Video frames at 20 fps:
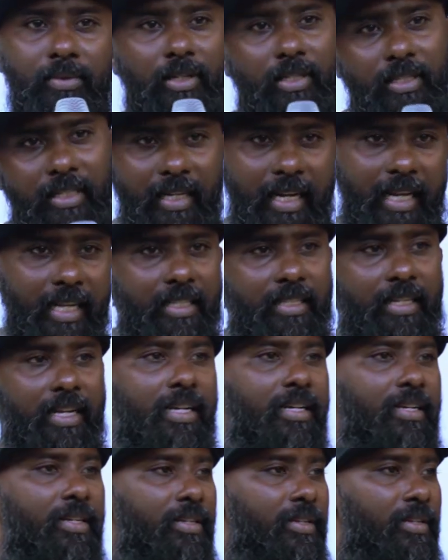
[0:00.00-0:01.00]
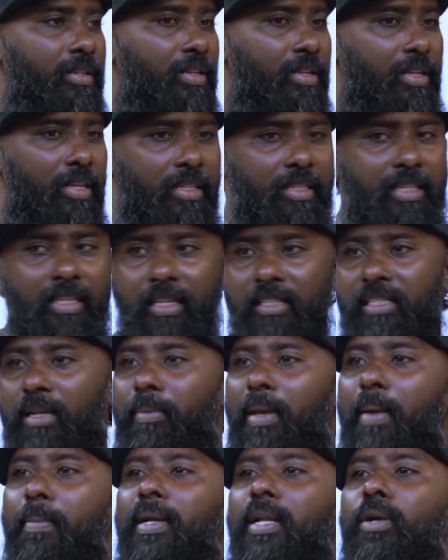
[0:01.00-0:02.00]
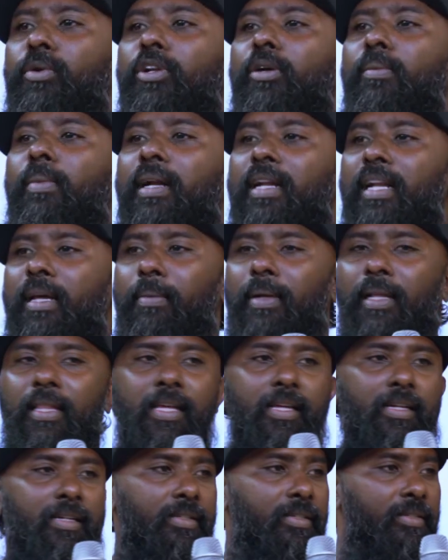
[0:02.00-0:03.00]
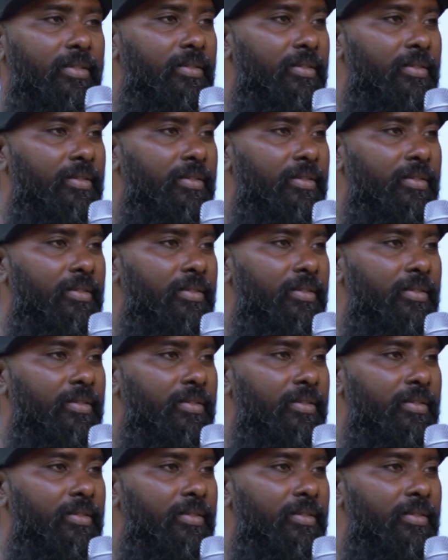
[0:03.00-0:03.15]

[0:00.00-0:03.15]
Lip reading: It was grace, right? That's the payment to kudukka matranga, brother.